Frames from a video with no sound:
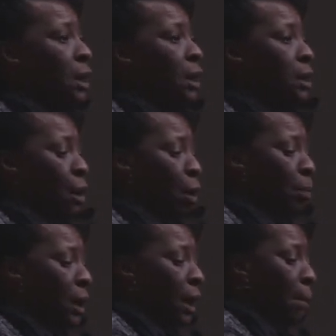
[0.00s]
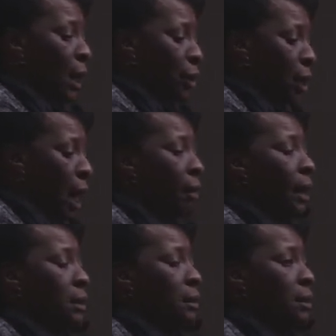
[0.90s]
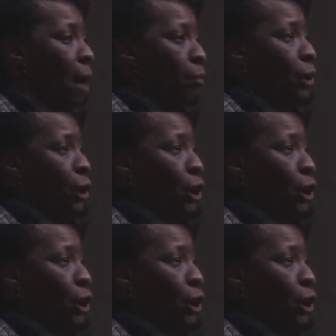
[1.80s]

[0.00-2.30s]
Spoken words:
and he told me that my child got stopped for